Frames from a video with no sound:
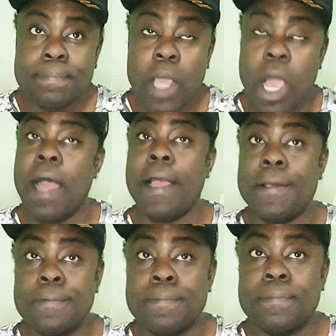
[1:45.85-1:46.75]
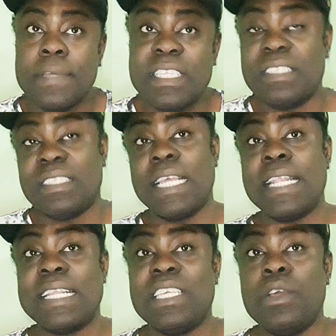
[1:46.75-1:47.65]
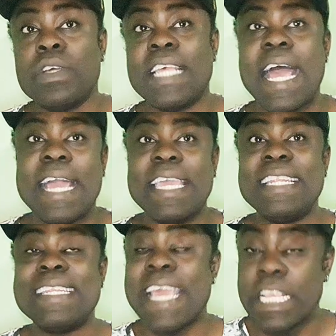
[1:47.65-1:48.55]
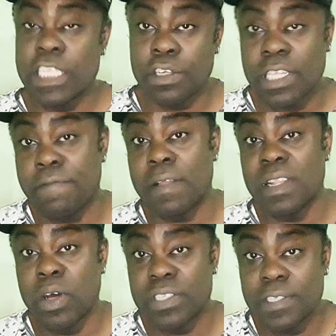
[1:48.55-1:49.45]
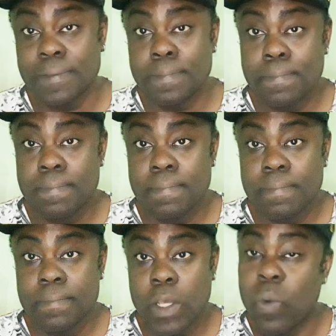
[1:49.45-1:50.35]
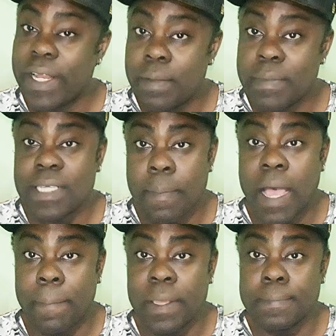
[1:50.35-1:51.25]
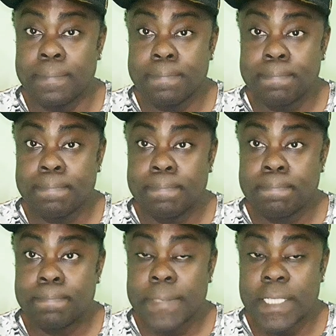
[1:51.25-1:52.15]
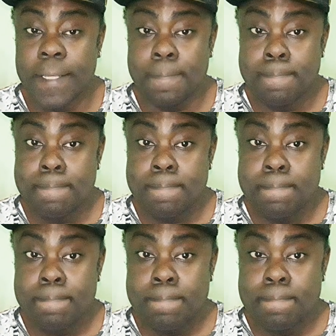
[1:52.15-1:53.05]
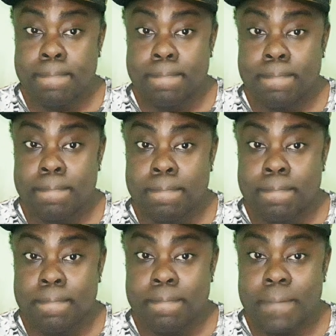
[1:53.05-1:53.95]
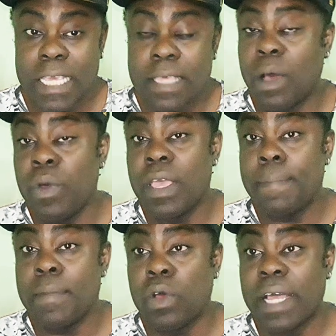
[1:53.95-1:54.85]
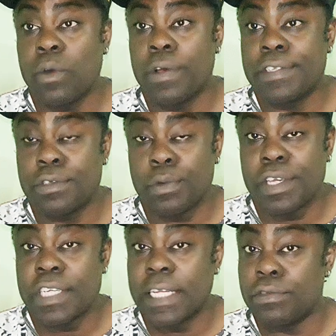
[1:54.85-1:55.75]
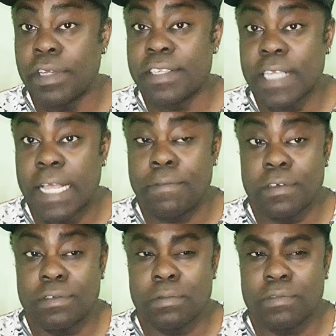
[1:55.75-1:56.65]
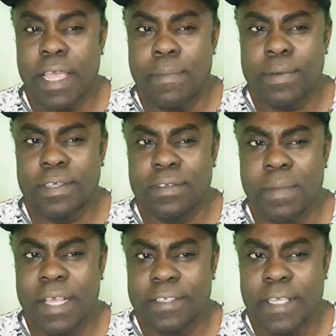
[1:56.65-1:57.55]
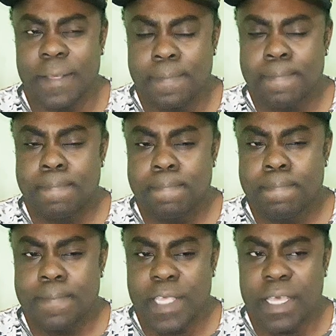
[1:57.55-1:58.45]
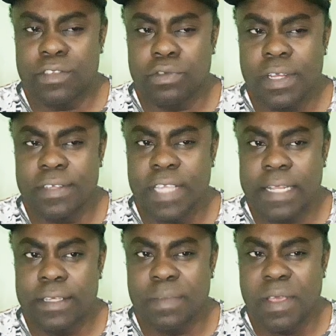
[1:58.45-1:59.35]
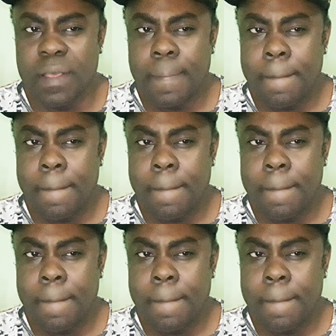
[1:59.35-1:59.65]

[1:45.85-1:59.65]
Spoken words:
Or it is said that he was hanging dangerously from the bus when the mishap happened. See? Either way, me look at the whole situation. It's really sad, viewers and subscribers. You see me, I say? Yeah, it's really sad. You see me?